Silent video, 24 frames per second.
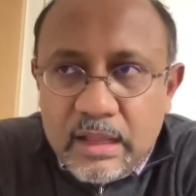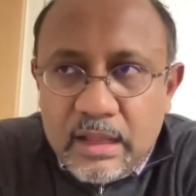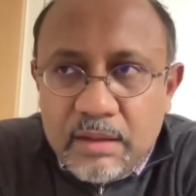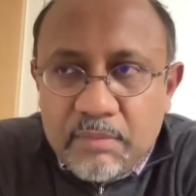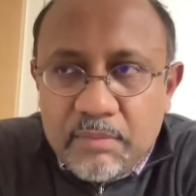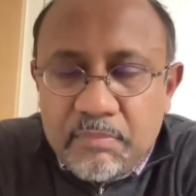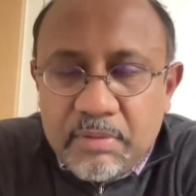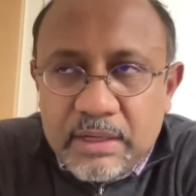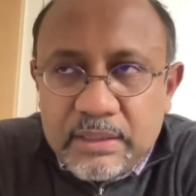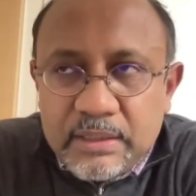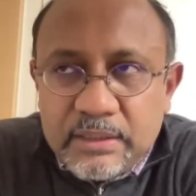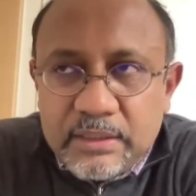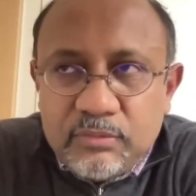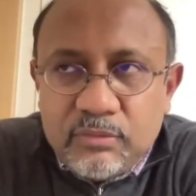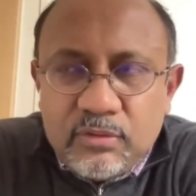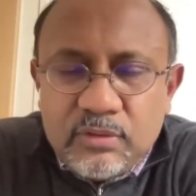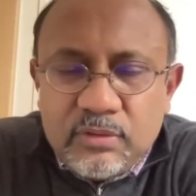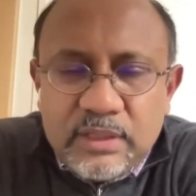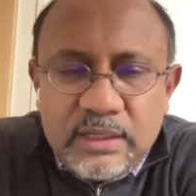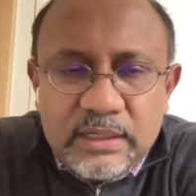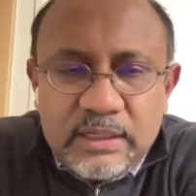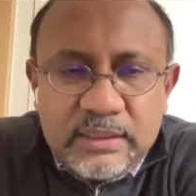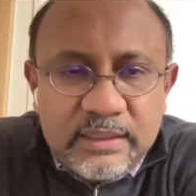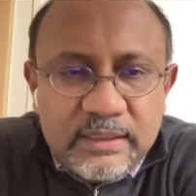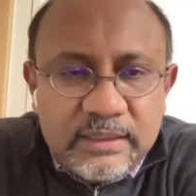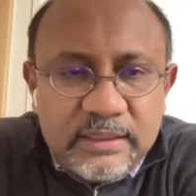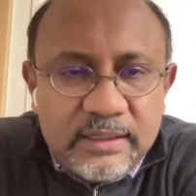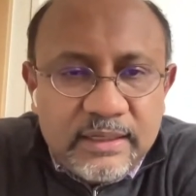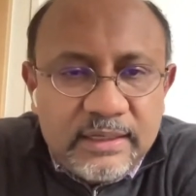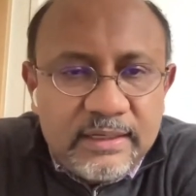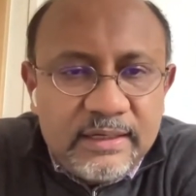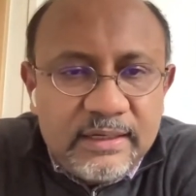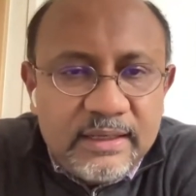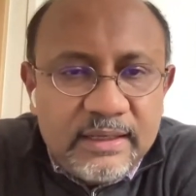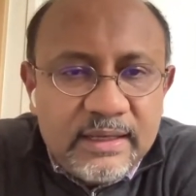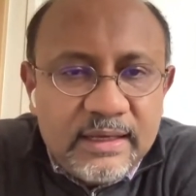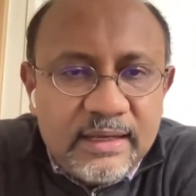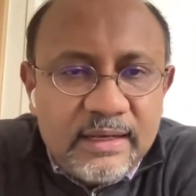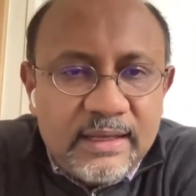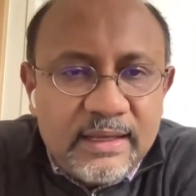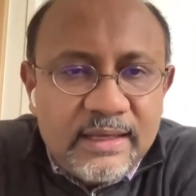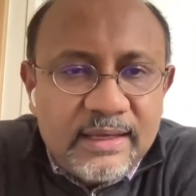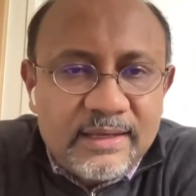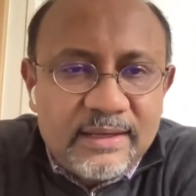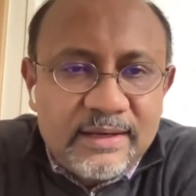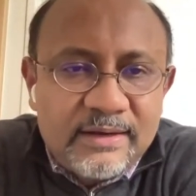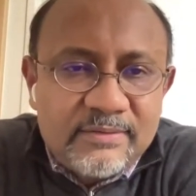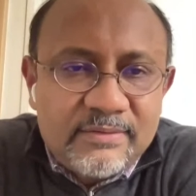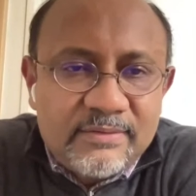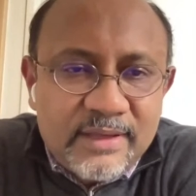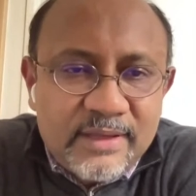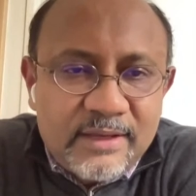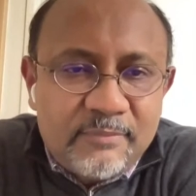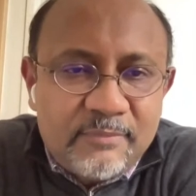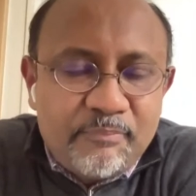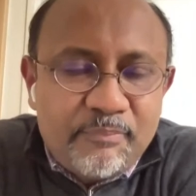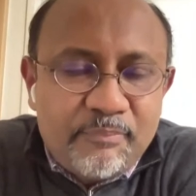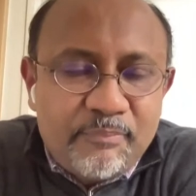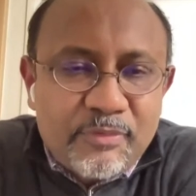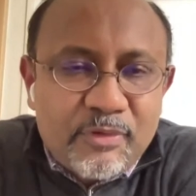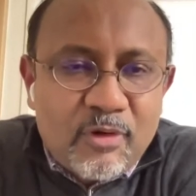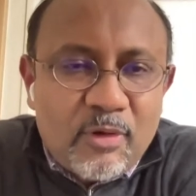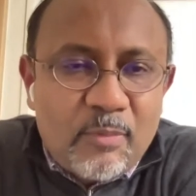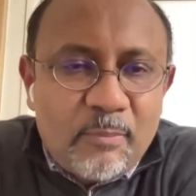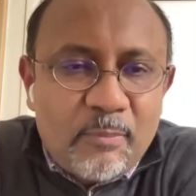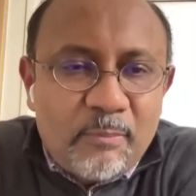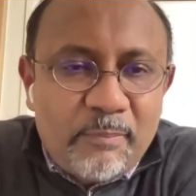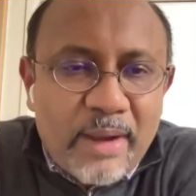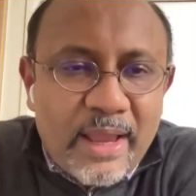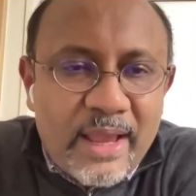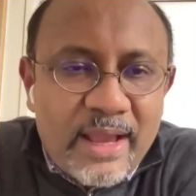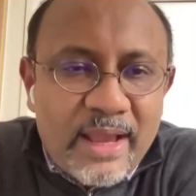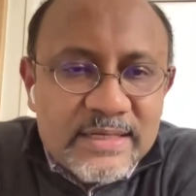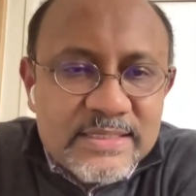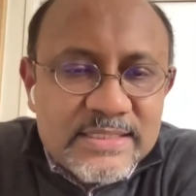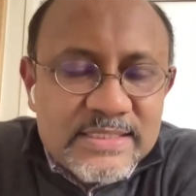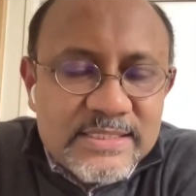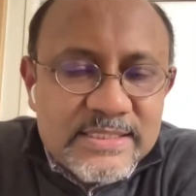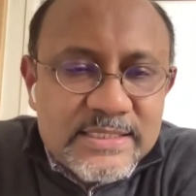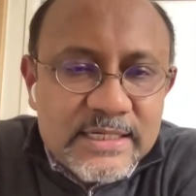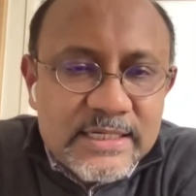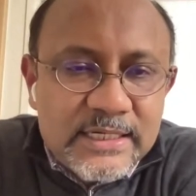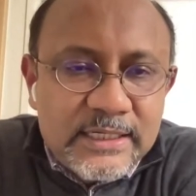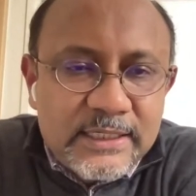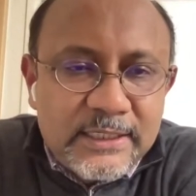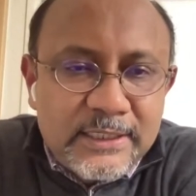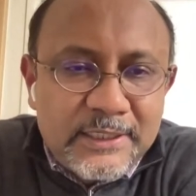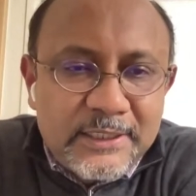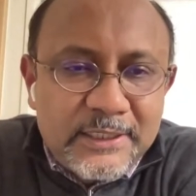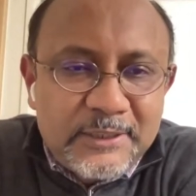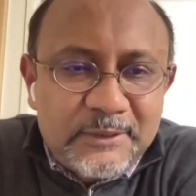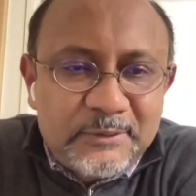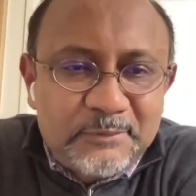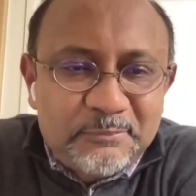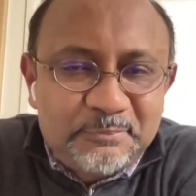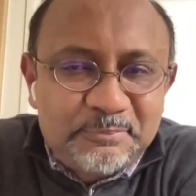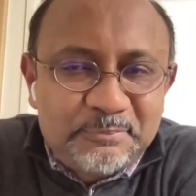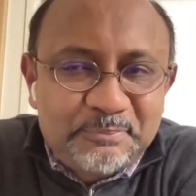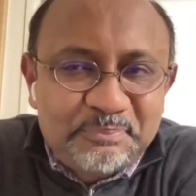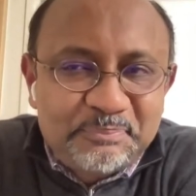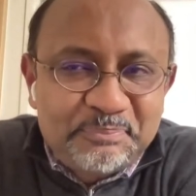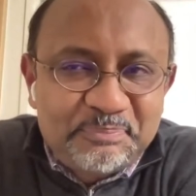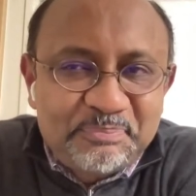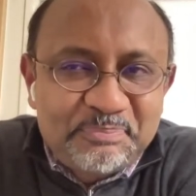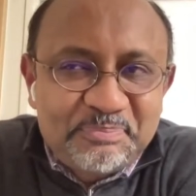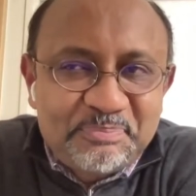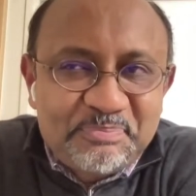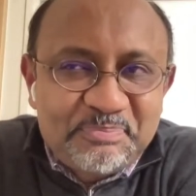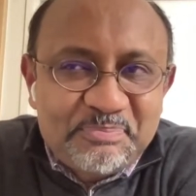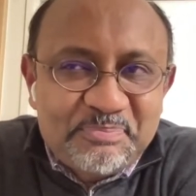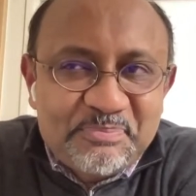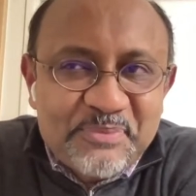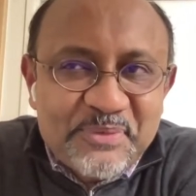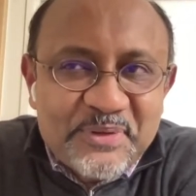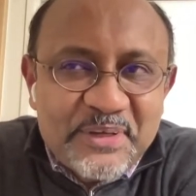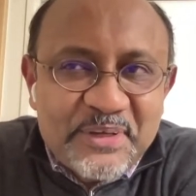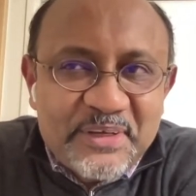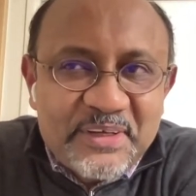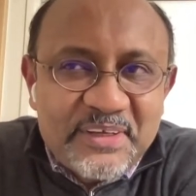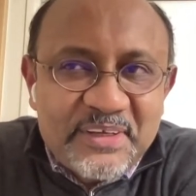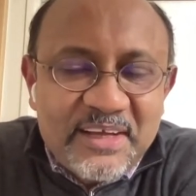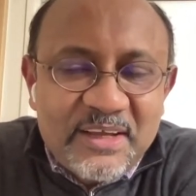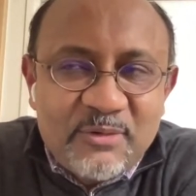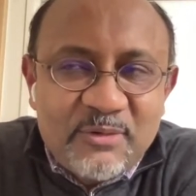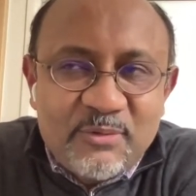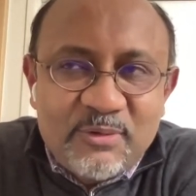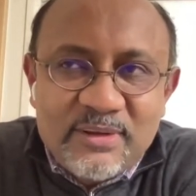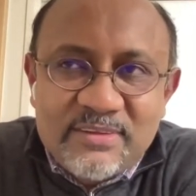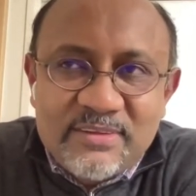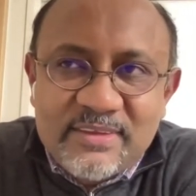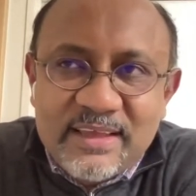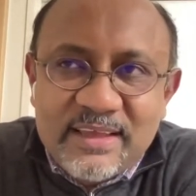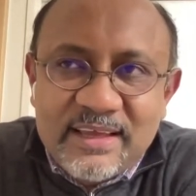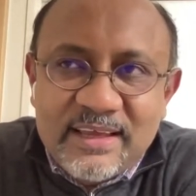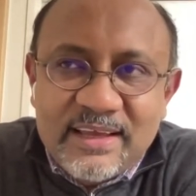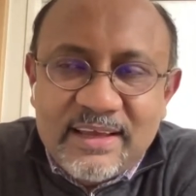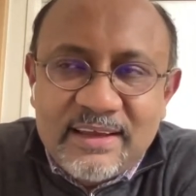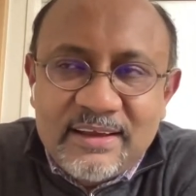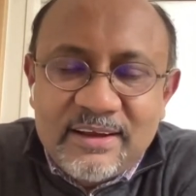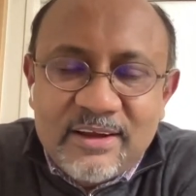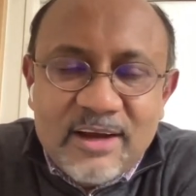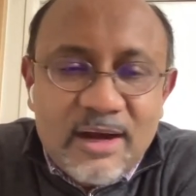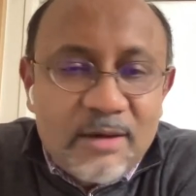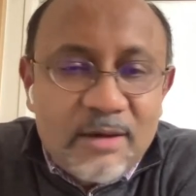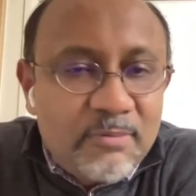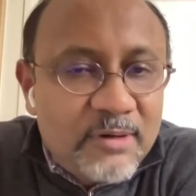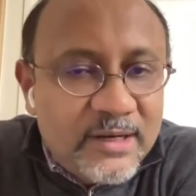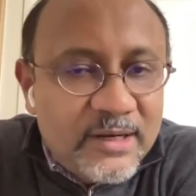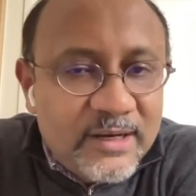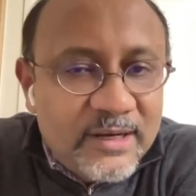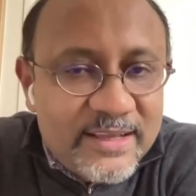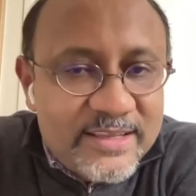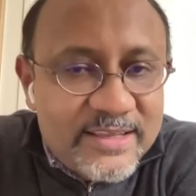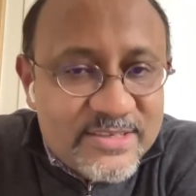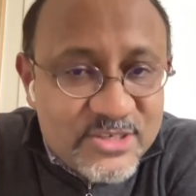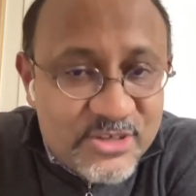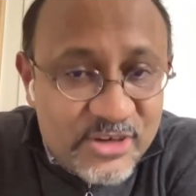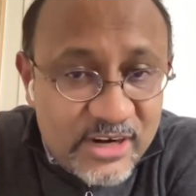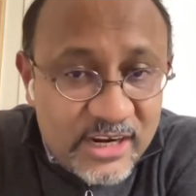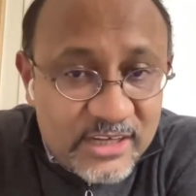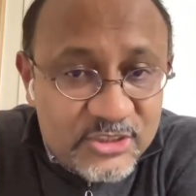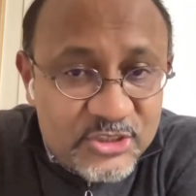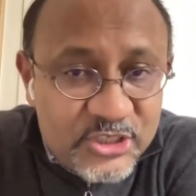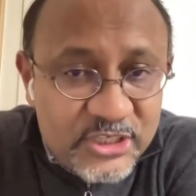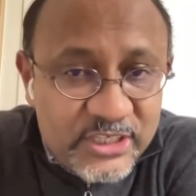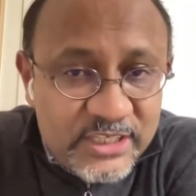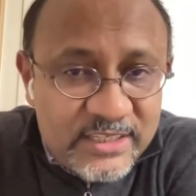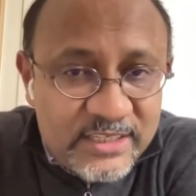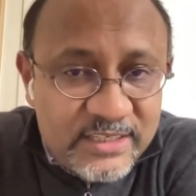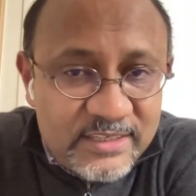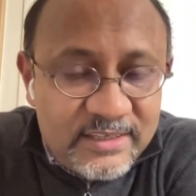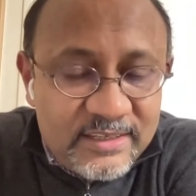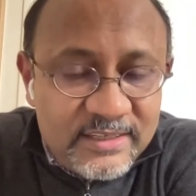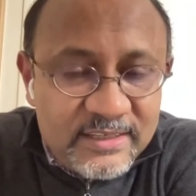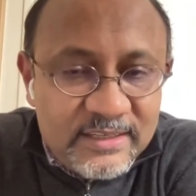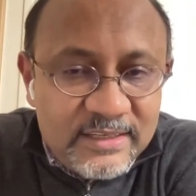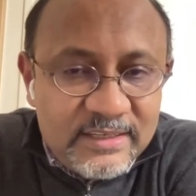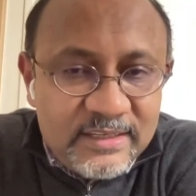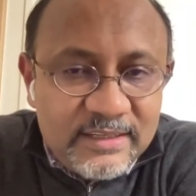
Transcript: But you know that in India, like, it's a complex, I will say, governance structure.